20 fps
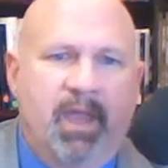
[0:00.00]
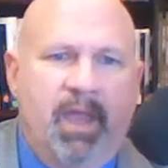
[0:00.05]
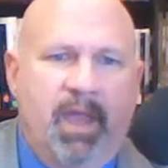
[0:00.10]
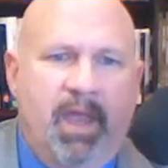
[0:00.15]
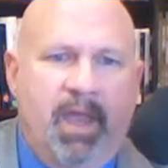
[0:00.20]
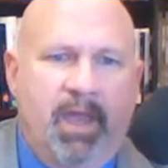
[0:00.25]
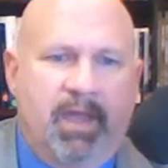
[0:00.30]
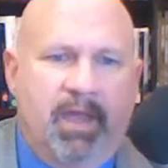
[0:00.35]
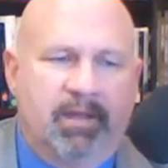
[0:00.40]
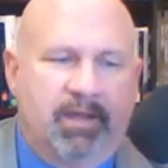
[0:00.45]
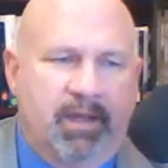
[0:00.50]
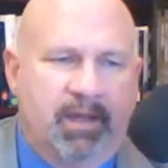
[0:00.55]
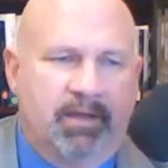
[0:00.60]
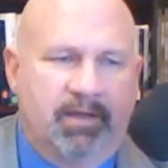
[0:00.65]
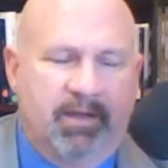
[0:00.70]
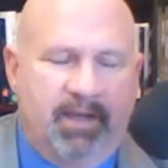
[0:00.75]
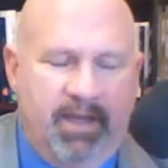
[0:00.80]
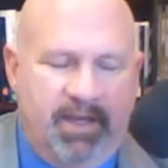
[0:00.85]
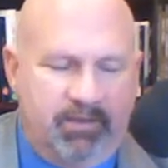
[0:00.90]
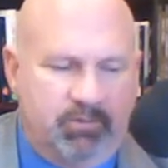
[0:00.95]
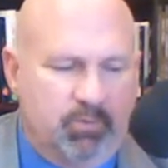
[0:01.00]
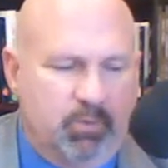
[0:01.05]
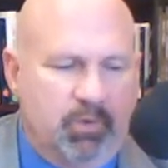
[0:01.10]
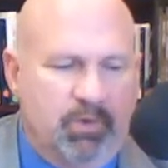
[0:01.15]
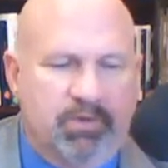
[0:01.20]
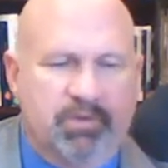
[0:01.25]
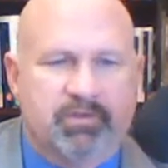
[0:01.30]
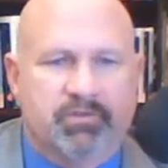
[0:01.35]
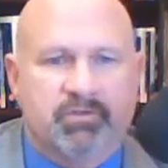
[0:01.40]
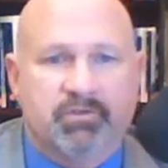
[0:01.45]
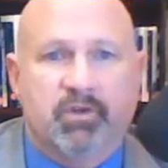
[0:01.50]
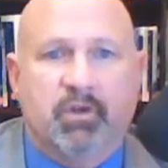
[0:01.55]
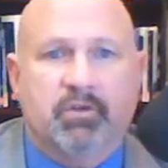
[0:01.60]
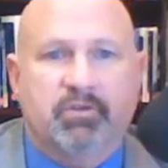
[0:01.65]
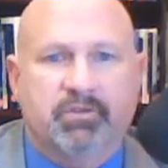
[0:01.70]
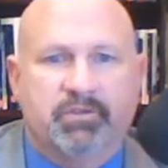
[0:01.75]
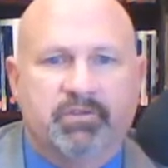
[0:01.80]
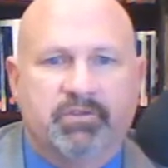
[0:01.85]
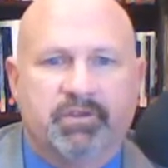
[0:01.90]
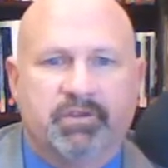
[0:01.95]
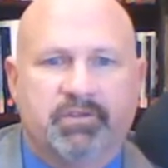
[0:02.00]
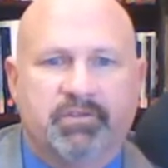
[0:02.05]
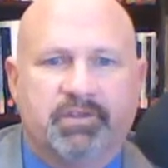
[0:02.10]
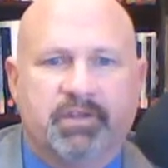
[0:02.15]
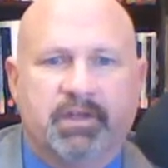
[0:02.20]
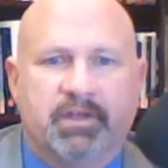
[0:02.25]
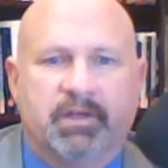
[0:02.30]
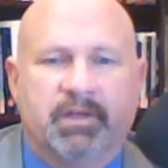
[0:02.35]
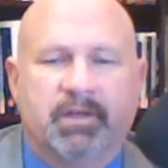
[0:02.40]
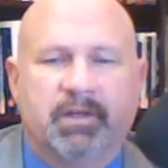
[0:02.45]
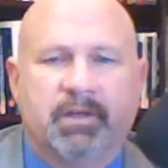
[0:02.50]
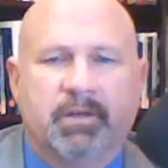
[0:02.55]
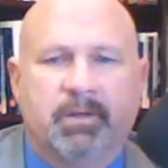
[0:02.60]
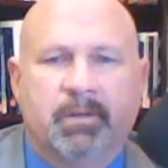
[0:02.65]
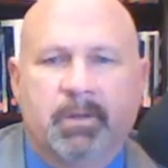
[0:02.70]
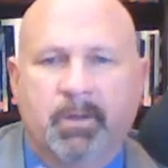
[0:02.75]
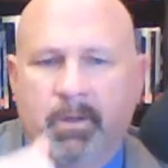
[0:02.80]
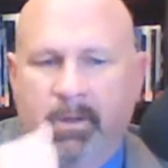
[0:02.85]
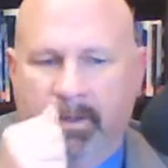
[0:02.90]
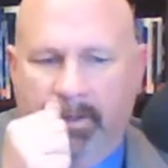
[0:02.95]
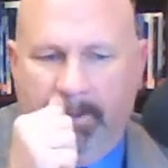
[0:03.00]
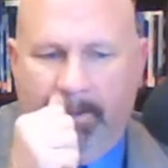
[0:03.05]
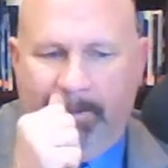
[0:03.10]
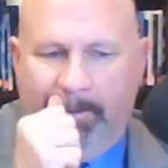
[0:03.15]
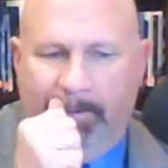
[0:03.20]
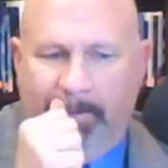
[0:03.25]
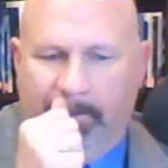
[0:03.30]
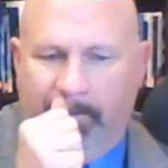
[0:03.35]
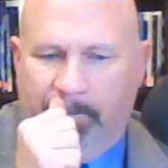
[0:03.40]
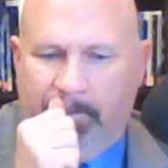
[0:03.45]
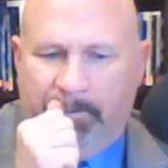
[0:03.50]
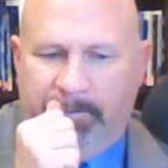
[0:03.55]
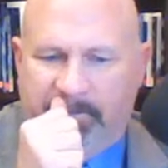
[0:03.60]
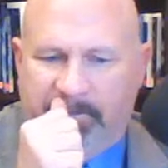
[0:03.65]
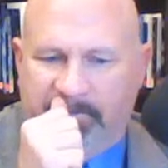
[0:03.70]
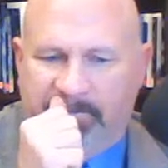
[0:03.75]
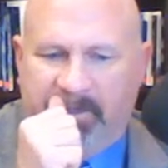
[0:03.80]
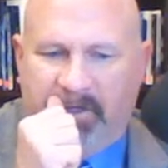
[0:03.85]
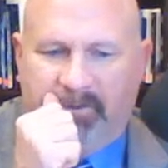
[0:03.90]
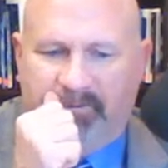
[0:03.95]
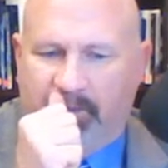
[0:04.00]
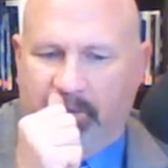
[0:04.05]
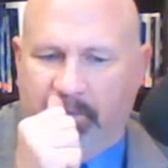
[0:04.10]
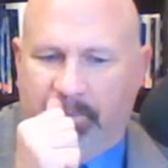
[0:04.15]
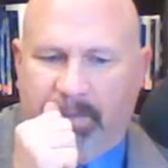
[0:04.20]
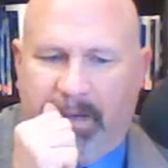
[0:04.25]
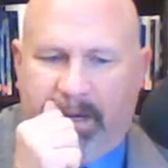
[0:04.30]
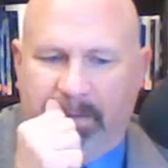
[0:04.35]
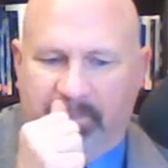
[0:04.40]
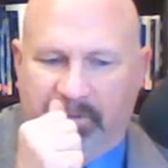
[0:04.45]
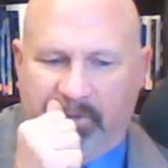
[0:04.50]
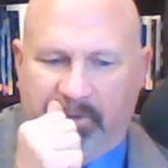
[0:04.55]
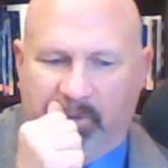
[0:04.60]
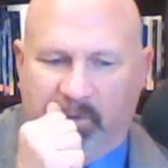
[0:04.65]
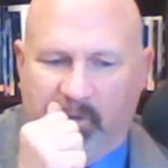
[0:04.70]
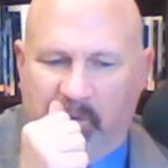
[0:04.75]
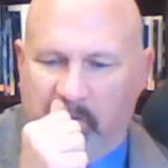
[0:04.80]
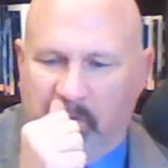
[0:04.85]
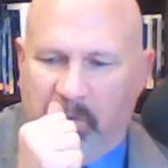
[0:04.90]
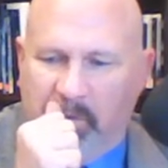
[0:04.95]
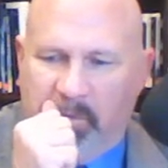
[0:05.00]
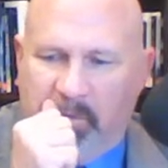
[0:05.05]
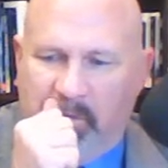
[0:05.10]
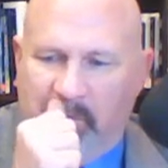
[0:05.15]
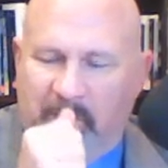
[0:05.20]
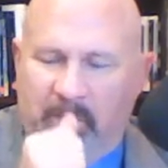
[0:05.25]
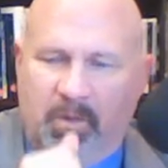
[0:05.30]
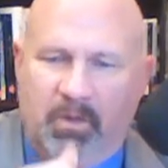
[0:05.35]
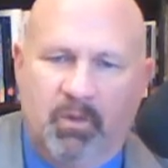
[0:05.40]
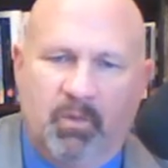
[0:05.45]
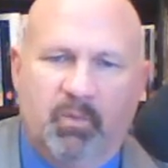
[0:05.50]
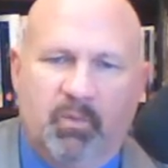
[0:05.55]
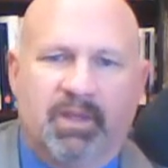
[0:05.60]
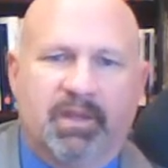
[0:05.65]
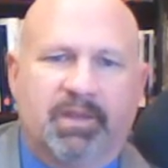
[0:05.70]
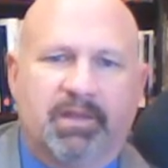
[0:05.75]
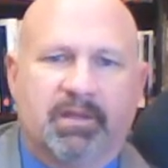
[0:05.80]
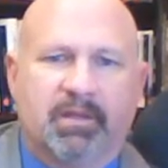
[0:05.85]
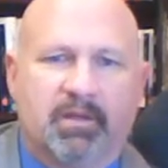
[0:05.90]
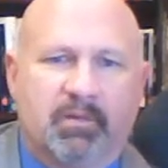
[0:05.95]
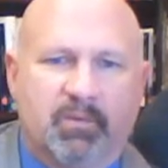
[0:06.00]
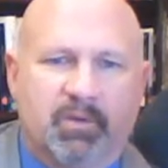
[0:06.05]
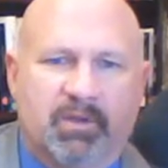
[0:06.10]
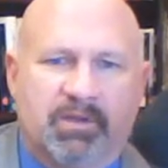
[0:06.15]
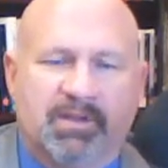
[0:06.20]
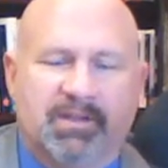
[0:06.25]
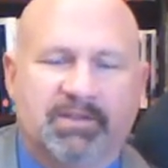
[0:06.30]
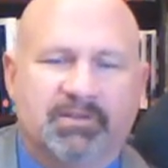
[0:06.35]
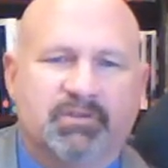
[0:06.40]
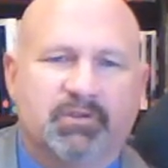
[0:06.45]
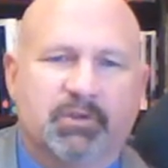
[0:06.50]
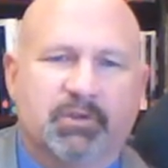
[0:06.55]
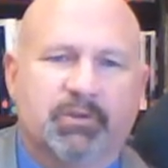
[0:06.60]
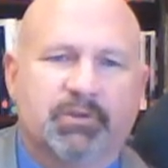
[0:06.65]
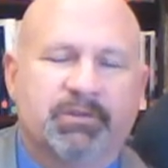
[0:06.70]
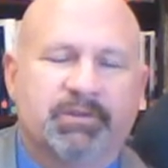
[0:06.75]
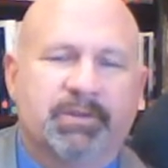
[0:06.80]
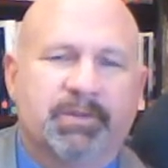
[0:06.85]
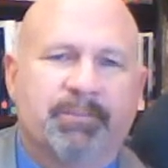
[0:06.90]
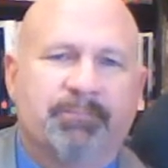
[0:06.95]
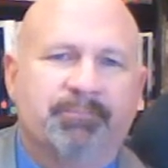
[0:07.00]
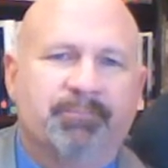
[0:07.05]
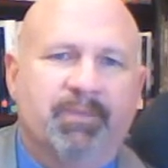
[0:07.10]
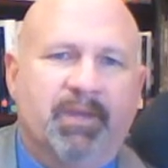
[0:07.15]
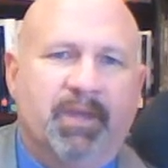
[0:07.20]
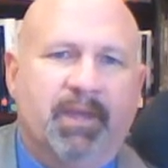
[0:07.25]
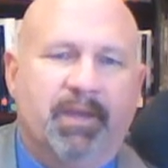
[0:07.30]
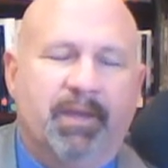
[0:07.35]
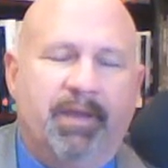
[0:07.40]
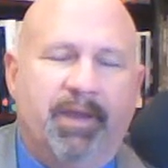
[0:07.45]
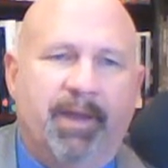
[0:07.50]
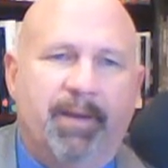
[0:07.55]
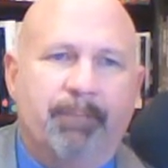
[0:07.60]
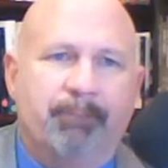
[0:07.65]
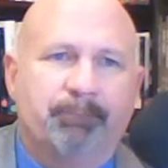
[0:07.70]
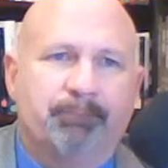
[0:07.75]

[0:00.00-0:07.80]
And the last one is narcissistic, which is also popular with listeners in that.